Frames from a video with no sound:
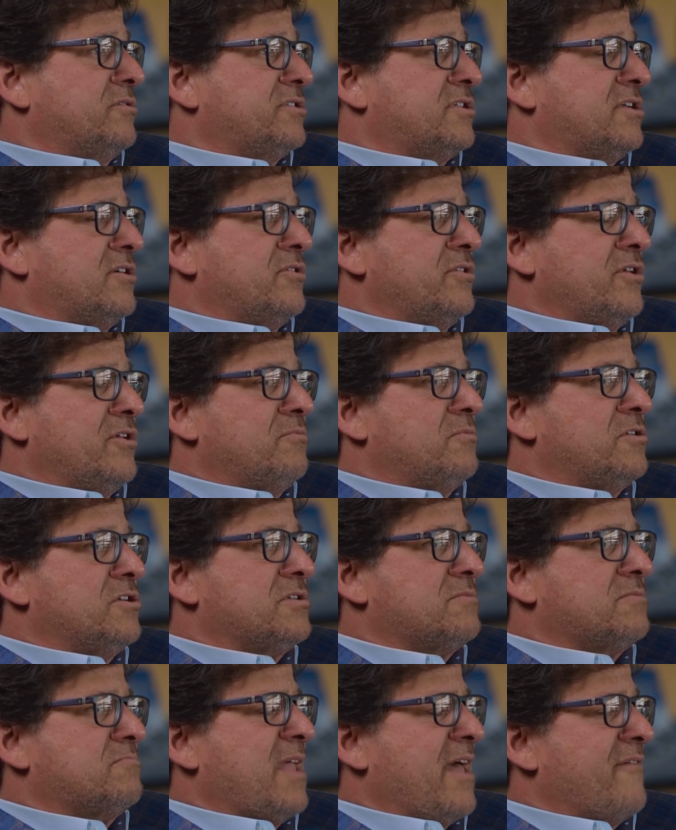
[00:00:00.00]
So you
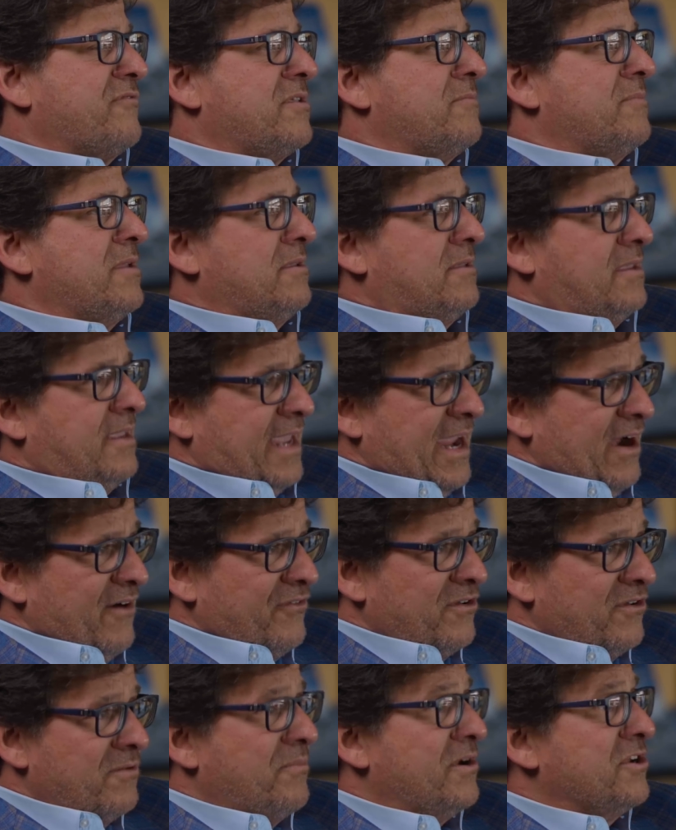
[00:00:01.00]
just have to be
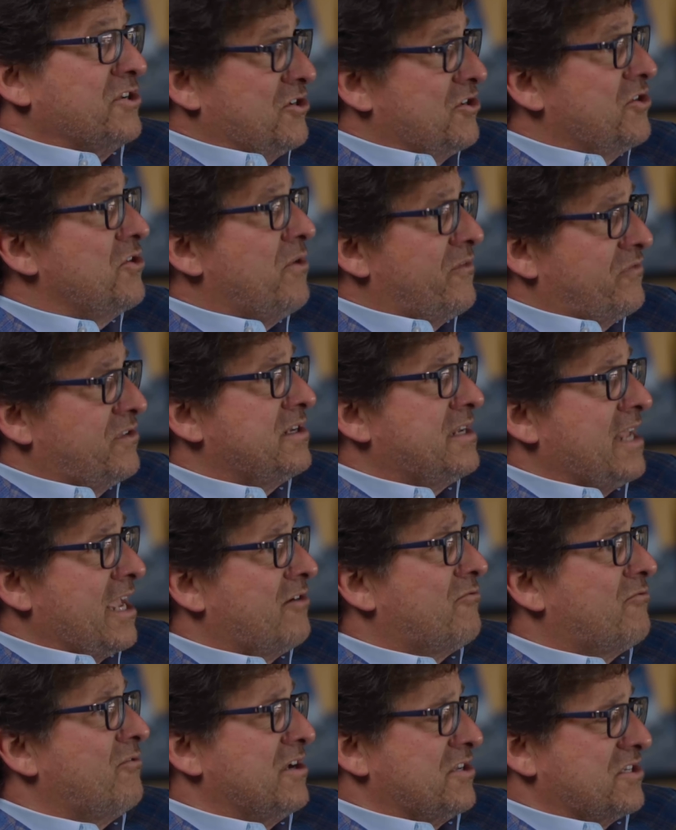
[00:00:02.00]
careful, but you do have to
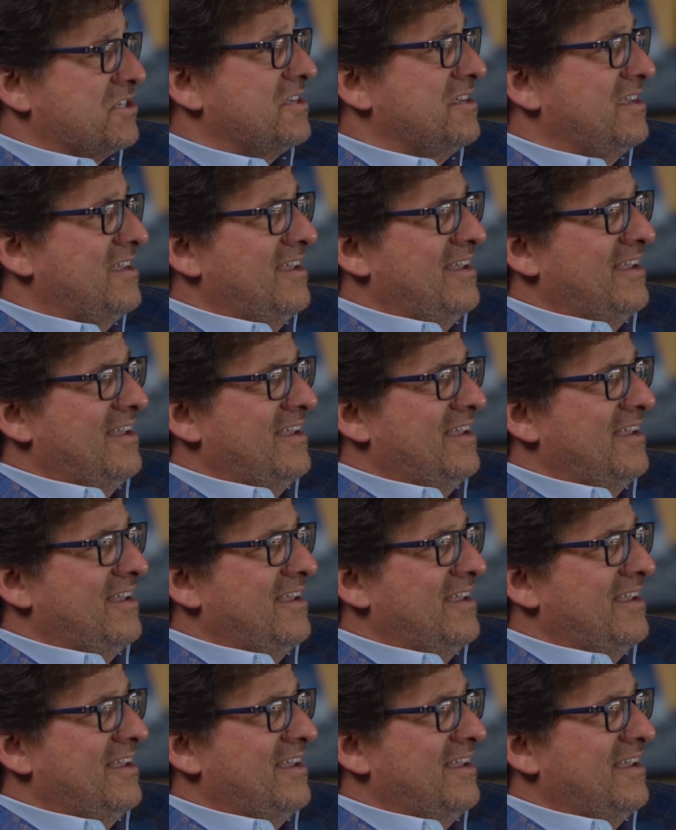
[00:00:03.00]
take risk.